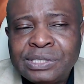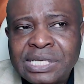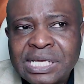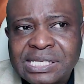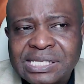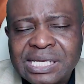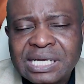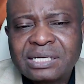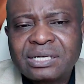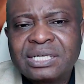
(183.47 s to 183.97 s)

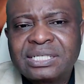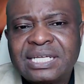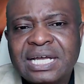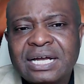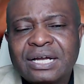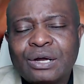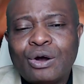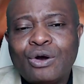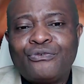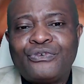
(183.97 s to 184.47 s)
the
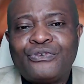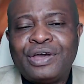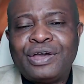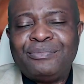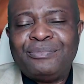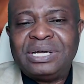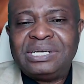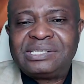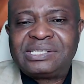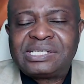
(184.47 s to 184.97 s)
secretary of
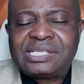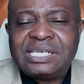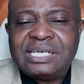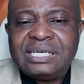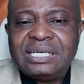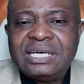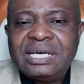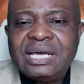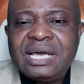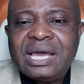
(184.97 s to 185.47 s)

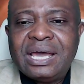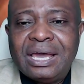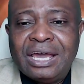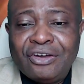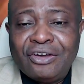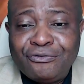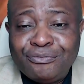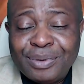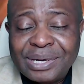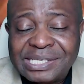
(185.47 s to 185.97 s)
MLC, F.